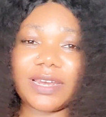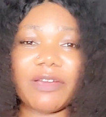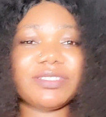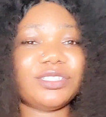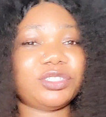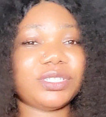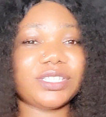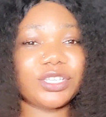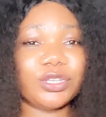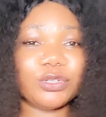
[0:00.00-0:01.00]
How is it
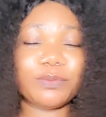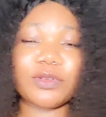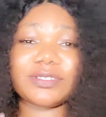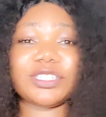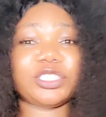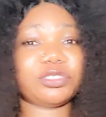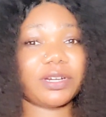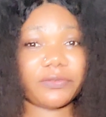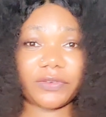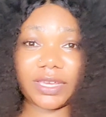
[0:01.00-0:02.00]
treating you? Plus this
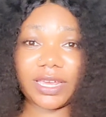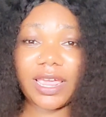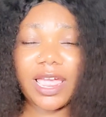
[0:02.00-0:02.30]
traffic,